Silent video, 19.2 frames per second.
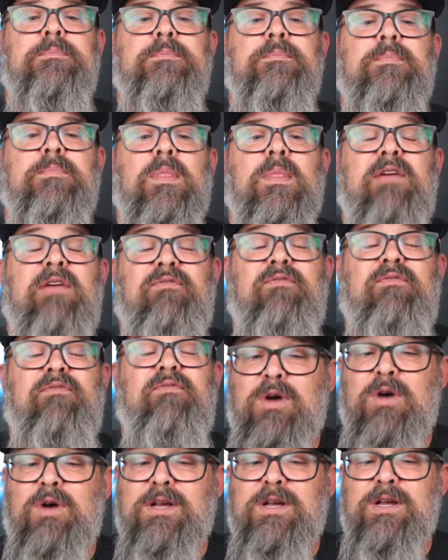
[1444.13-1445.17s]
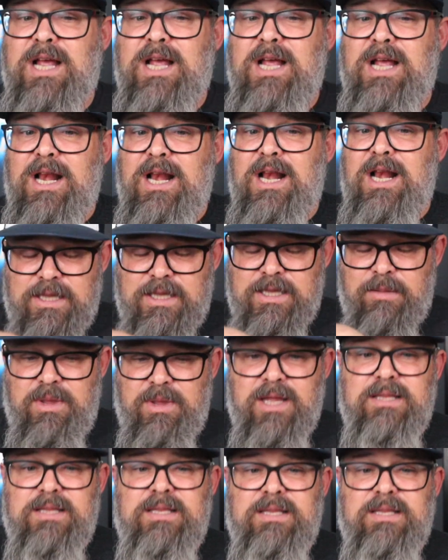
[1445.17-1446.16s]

If I wasn't clear, send me a DM.